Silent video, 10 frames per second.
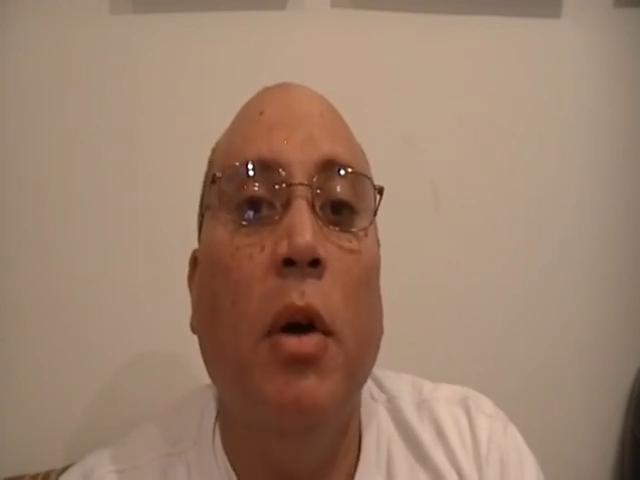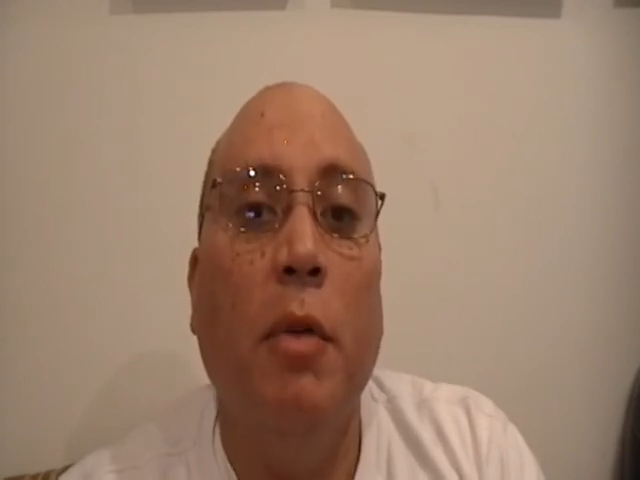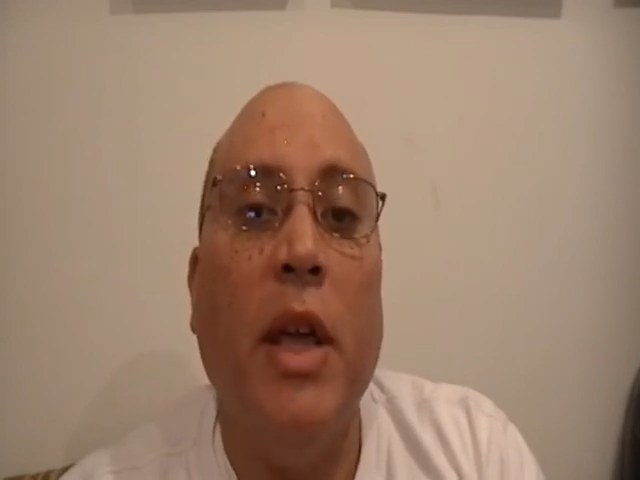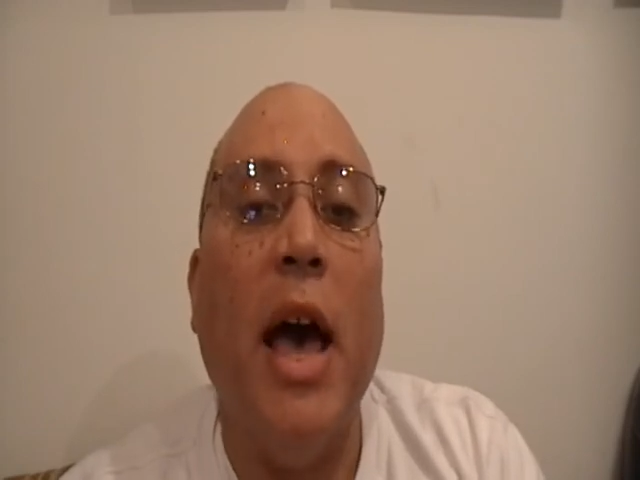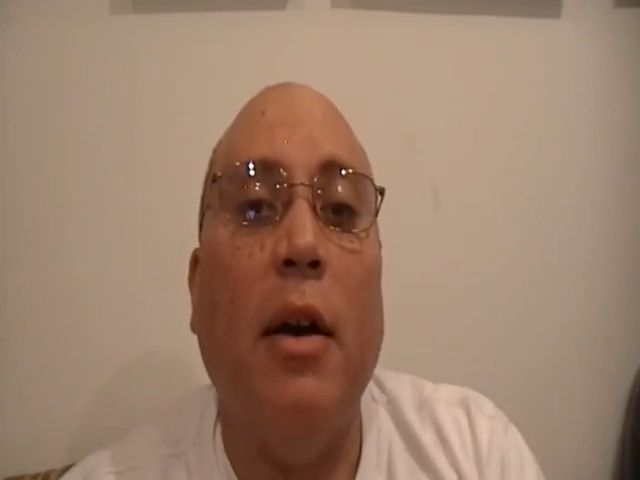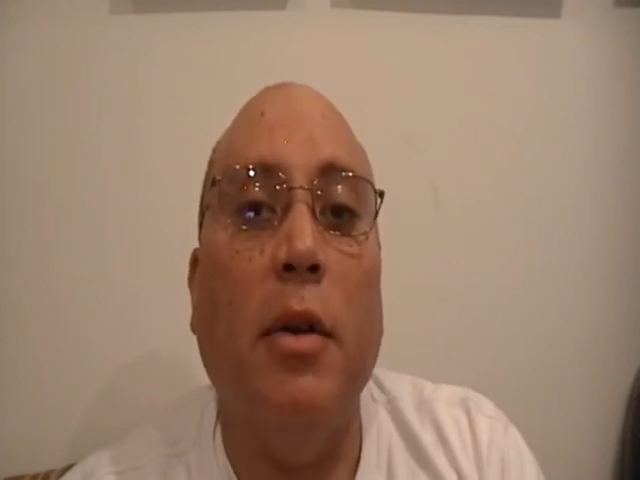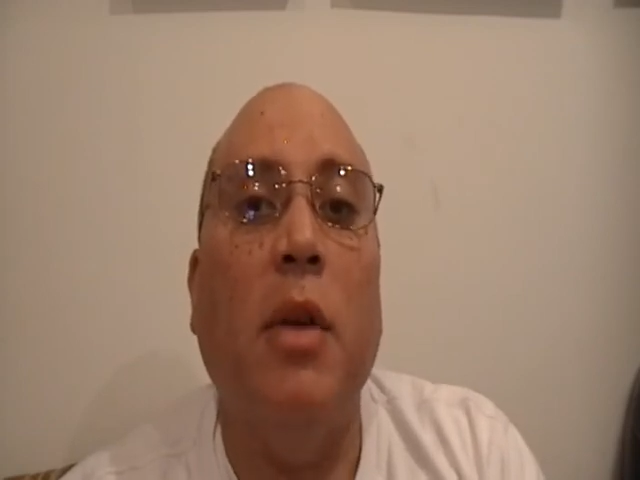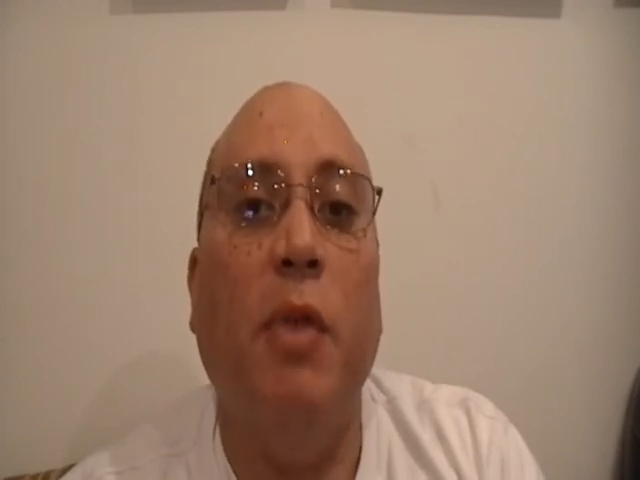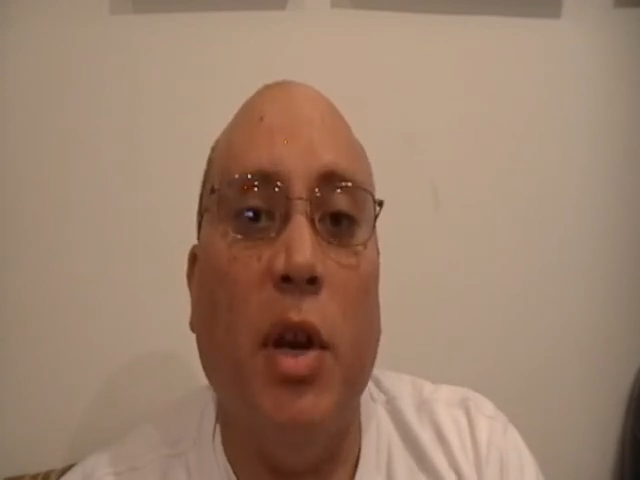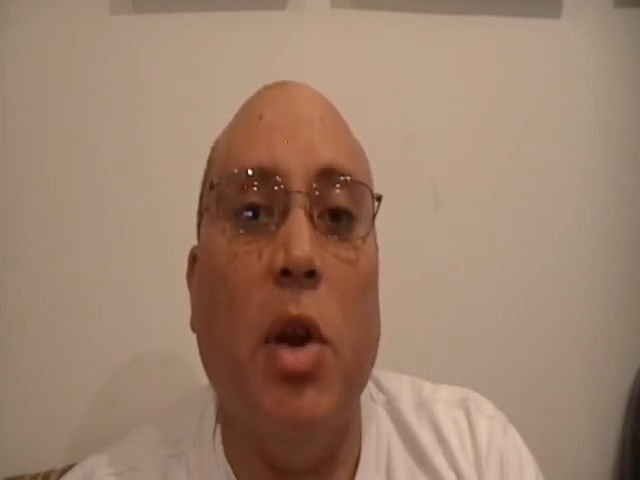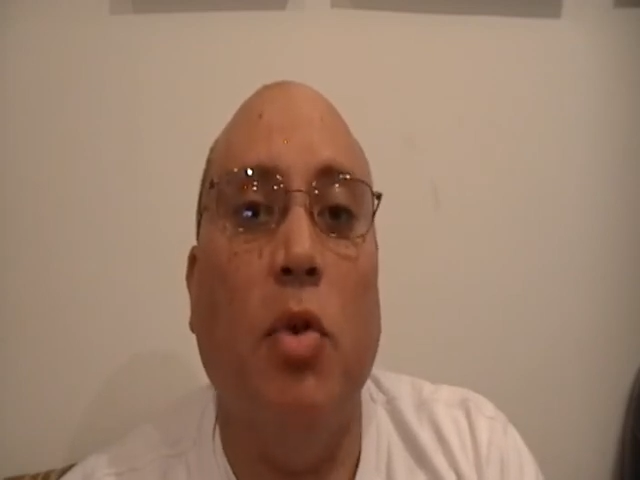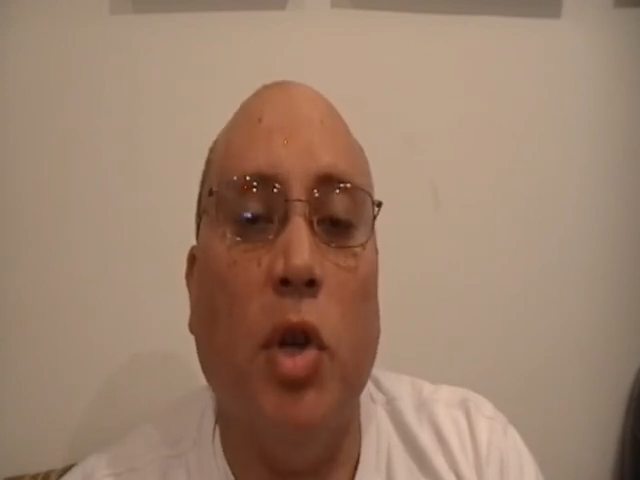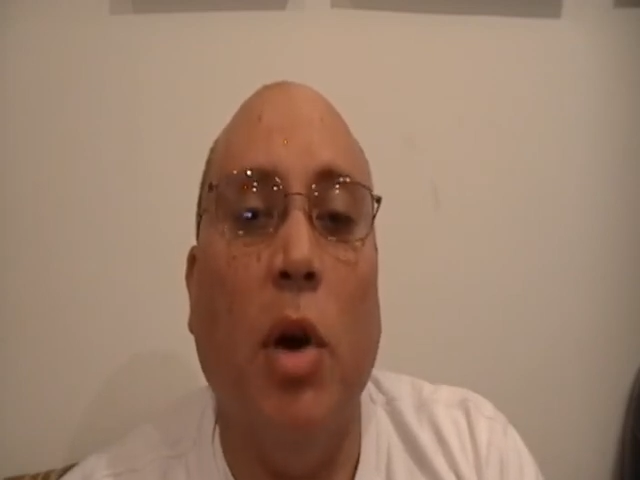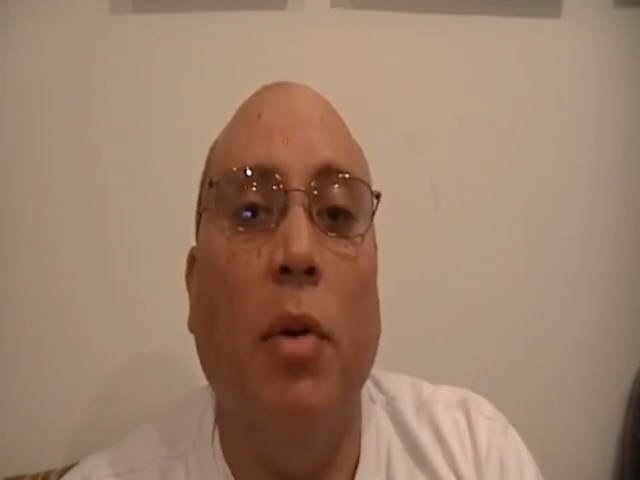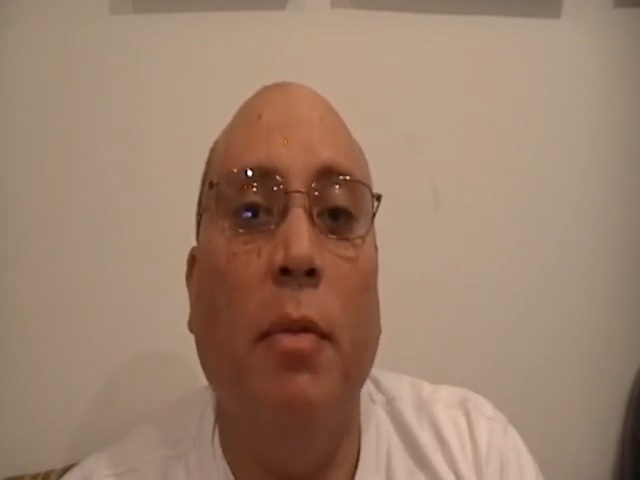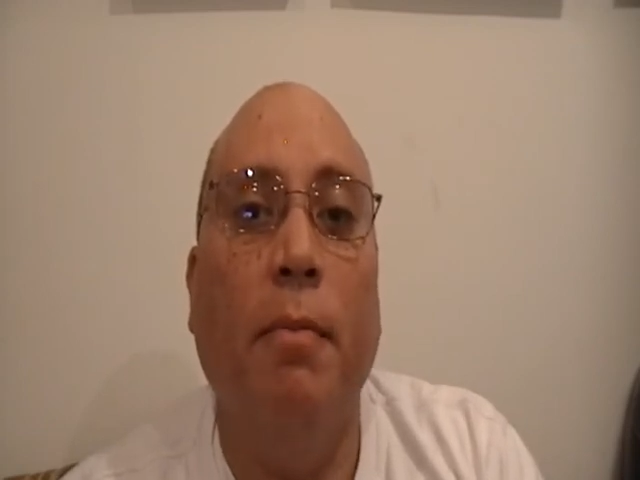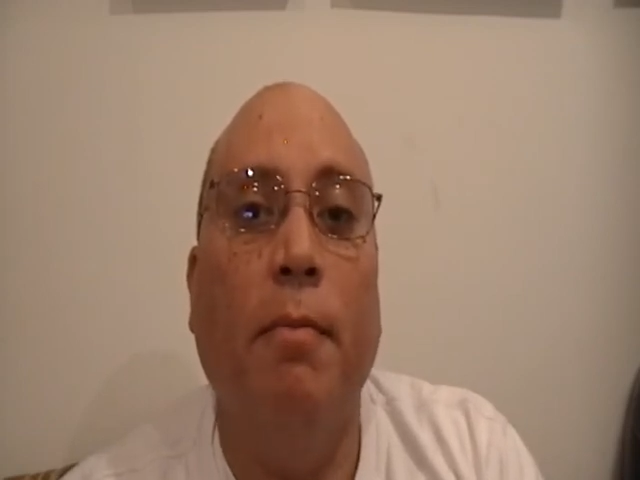reality video show.